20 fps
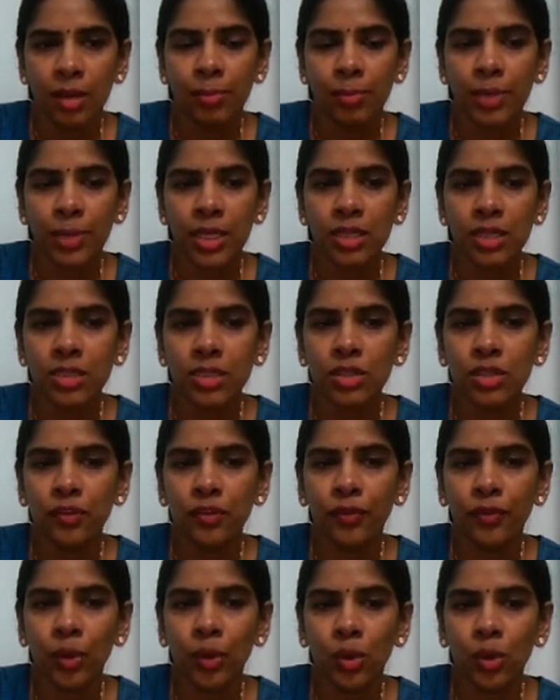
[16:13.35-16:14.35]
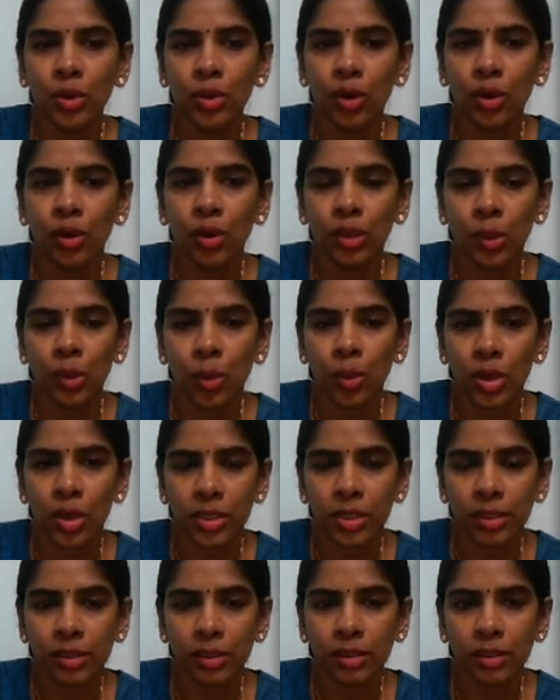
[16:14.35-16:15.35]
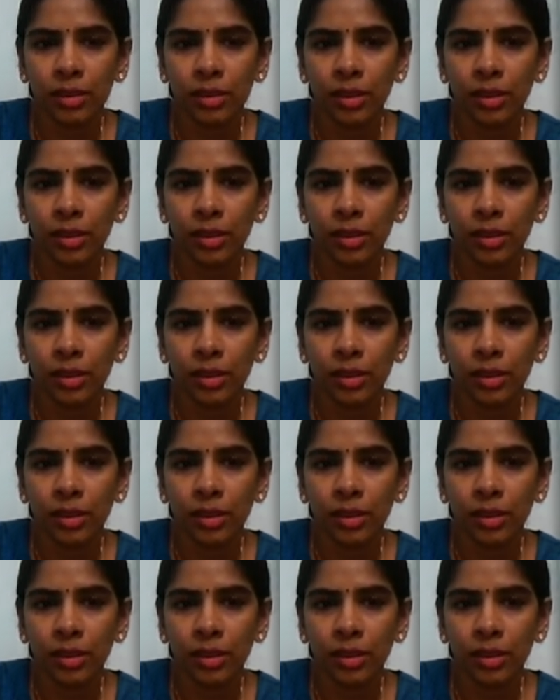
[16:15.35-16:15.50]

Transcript: begins to float on the water